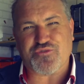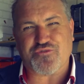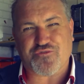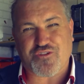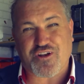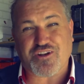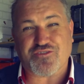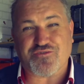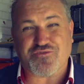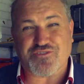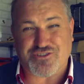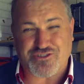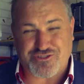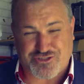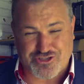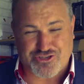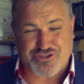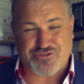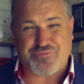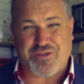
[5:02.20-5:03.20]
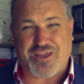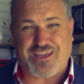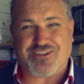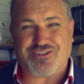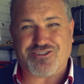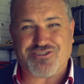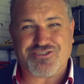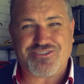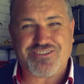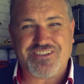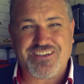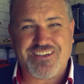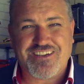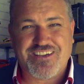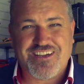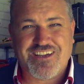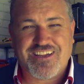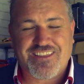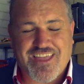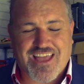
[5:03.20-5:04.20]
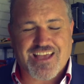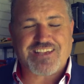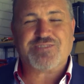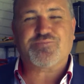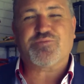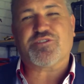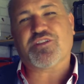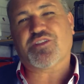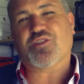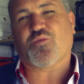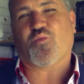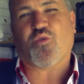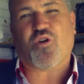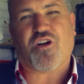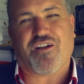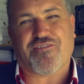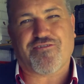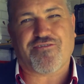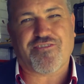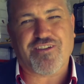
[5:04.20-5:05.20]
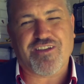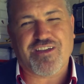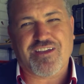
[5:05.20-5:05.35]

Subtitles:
in front of the decision makers, the husband and the wife.